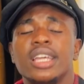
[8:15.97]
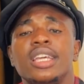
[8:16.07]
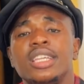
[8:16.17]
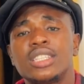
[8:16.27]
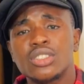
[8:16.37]

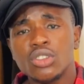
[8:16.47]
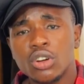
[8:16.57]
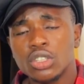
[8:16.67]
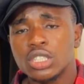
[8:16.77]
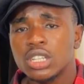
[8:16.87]
is
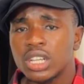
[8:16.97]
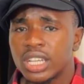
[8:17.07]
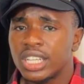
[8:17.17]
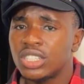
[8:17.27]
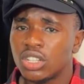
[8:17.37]
not
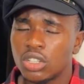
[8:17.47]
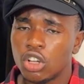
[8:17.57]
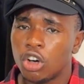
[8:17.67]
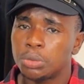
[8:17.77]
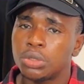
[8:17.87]

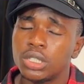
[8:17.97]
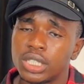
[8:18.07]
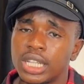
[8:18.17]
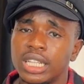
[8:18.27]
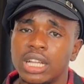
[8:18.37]
up to the
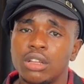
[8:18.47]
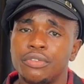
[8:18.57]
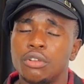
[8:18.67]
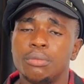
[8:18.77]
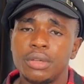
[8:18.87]
standard of
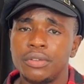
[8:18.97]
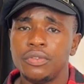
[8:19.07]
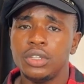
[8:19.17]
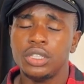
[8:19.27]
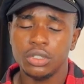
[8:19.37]
your main
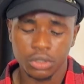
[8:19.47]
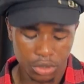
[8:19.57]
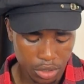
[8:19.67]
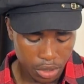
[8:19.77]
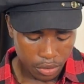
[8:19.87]
video.
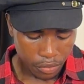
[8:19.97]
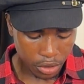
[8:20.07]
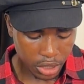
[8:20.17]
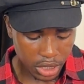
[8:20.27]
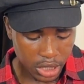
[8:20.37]

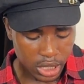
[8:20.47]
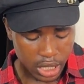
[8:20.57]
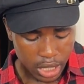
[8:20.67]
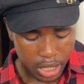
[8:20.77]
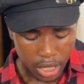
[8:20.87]
For this,
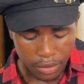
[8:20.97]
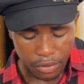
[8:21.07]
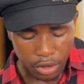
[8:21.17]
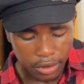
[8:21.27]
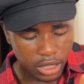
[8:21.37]
if
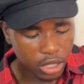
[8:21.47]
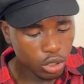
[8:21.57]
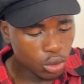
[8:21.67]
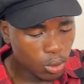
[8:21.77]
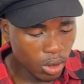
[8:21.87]
you already
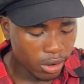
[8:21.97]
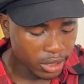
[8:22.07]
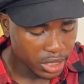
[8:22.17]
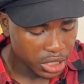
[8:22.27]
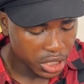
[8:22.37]
look, we
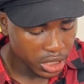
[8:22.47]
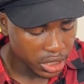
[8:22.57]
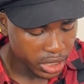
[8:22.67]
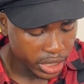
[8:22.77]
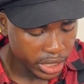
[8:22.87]
already changed